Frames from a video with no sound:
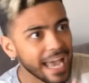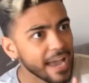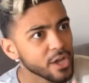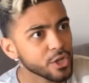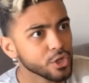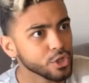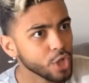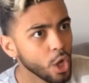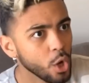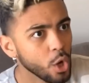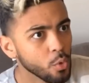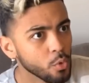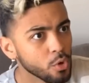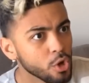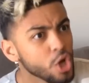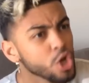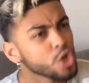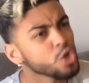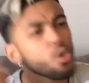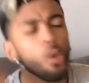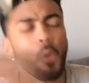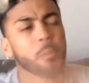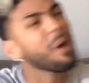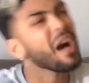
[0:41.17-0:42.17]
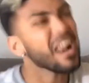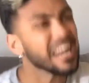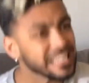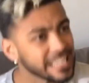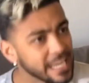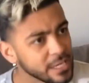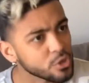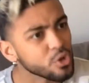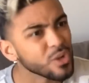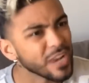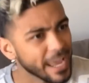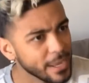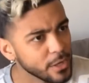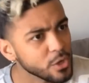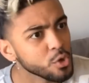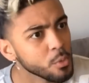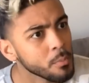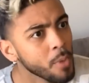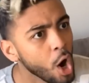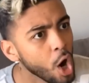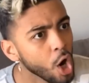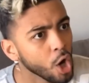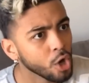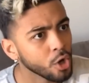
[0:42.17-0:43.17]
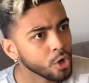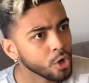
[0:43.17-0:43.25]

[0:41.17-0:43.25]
Because I don't. I'll apologize to that lady tomorrow.